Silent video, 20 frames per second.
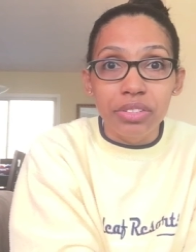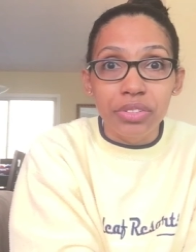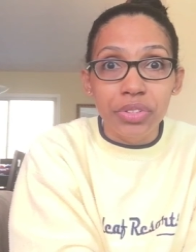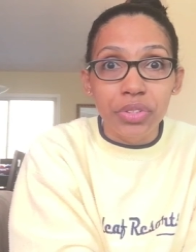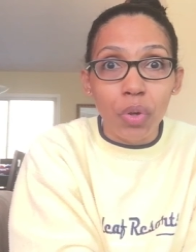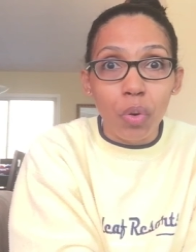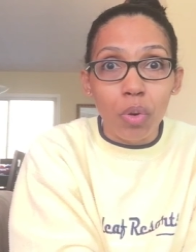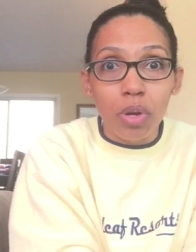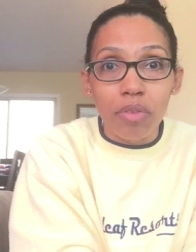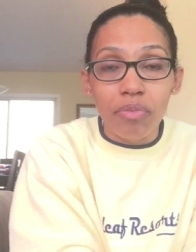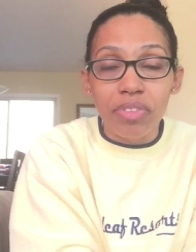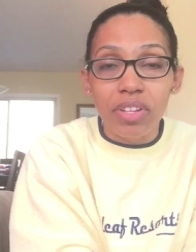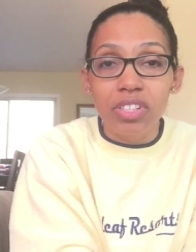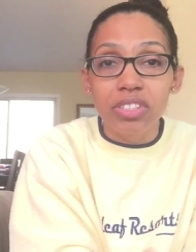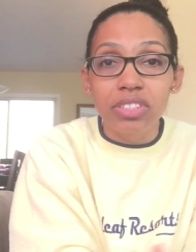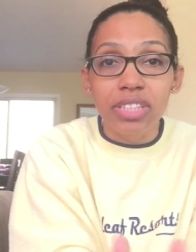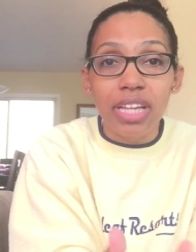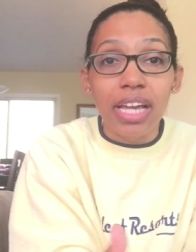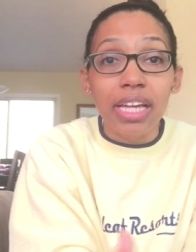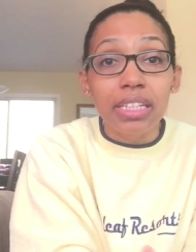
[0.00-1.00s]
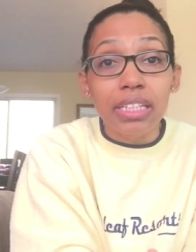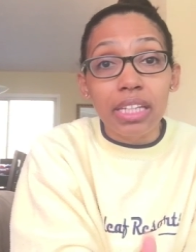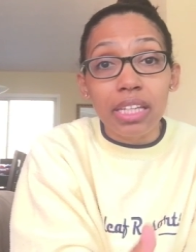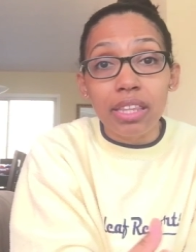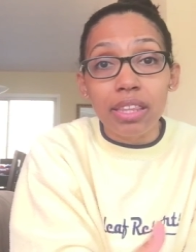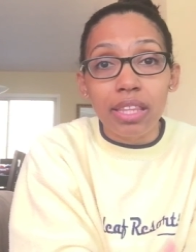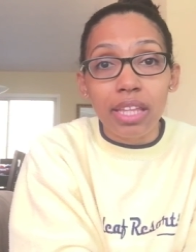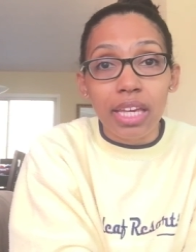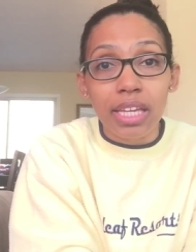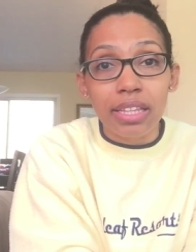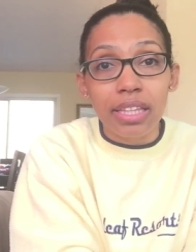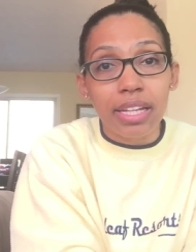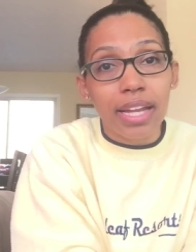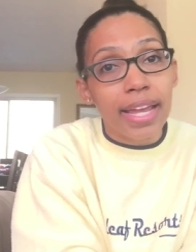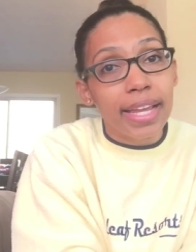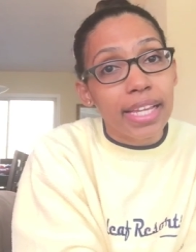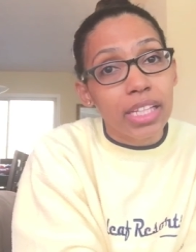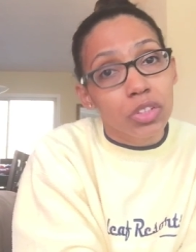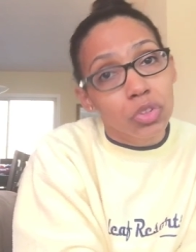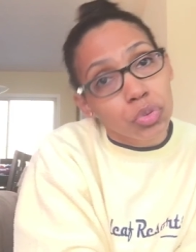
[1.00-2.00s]
So if there's anything that
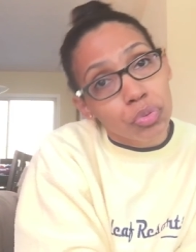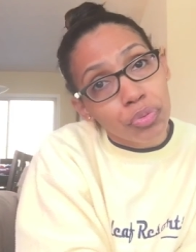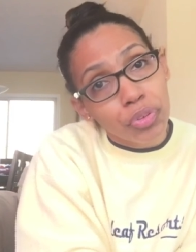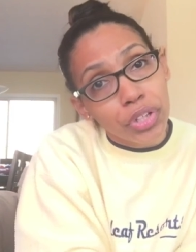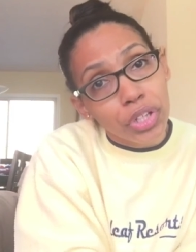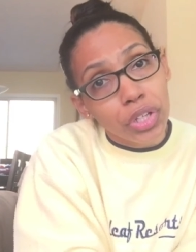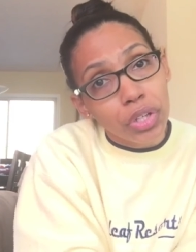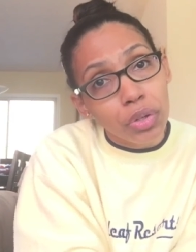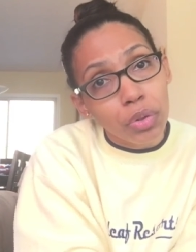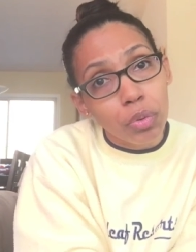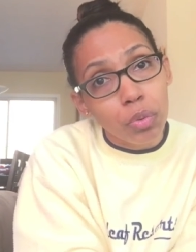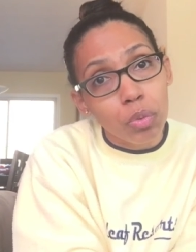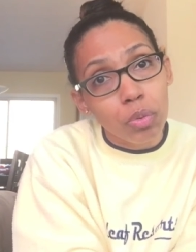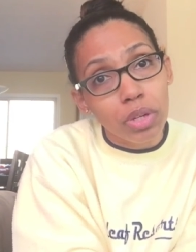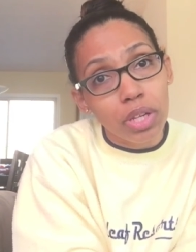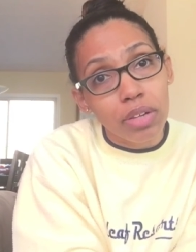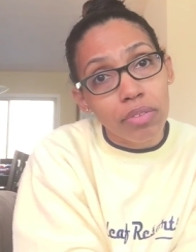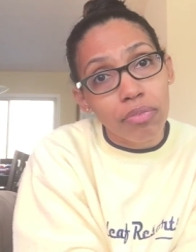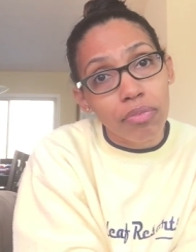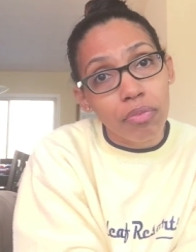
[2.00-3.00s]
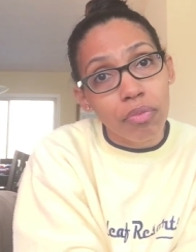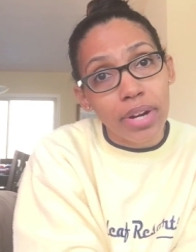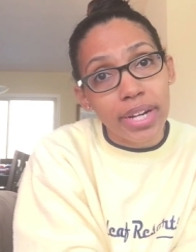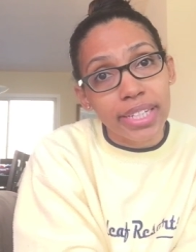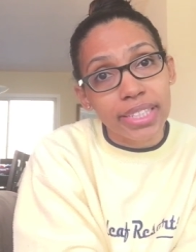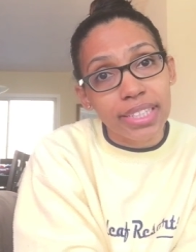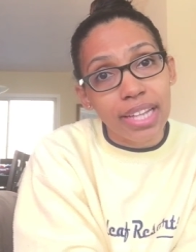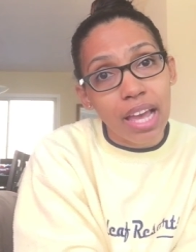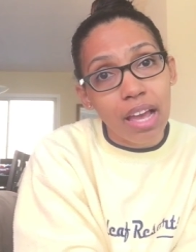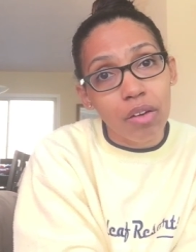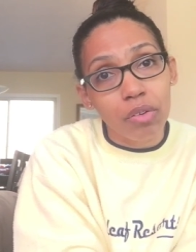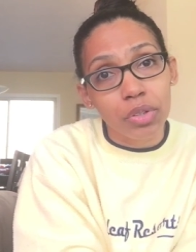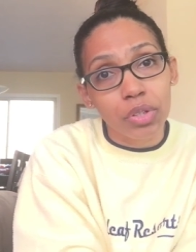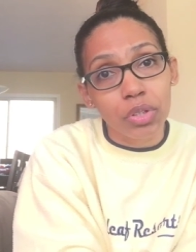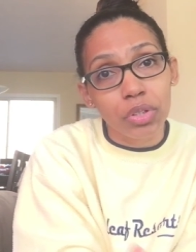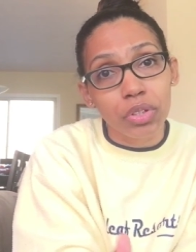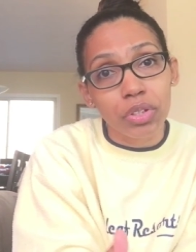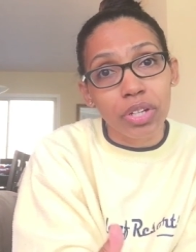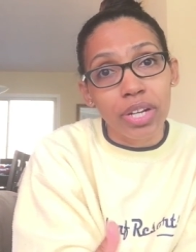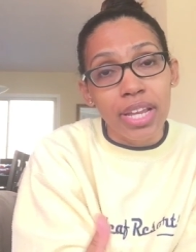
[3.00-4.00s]
I can do for you, if right now
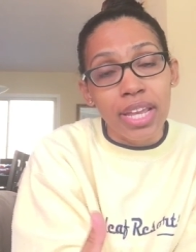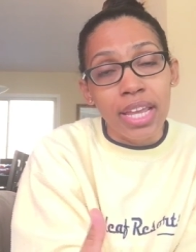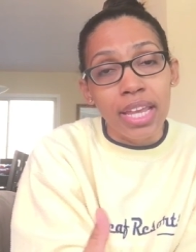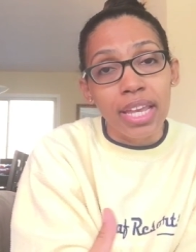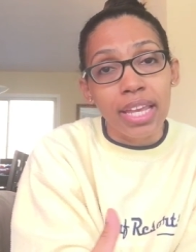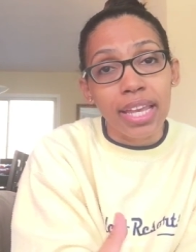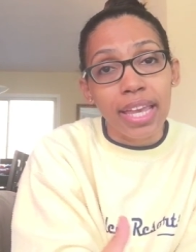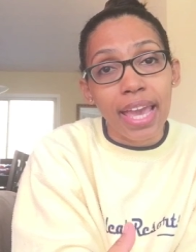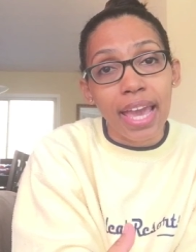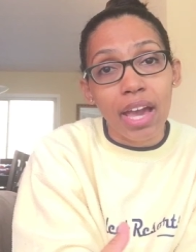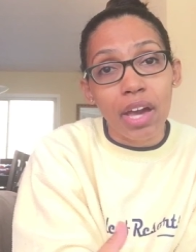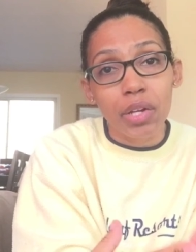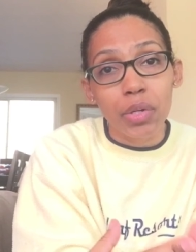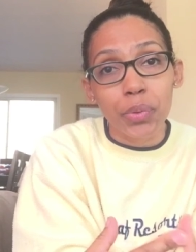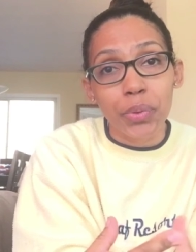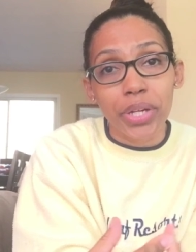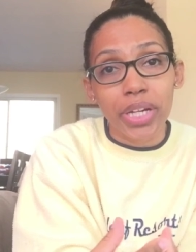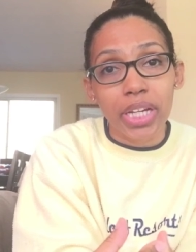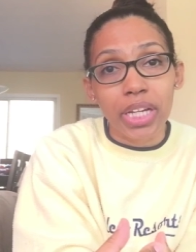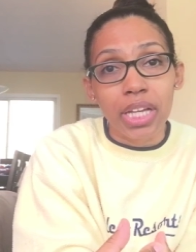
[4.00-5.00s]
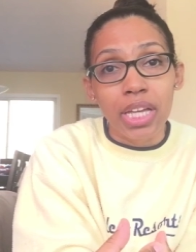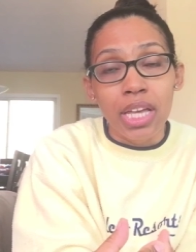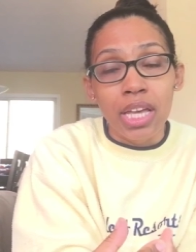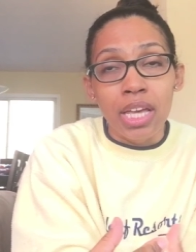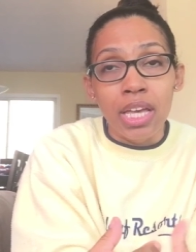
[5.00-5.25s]
you're encountering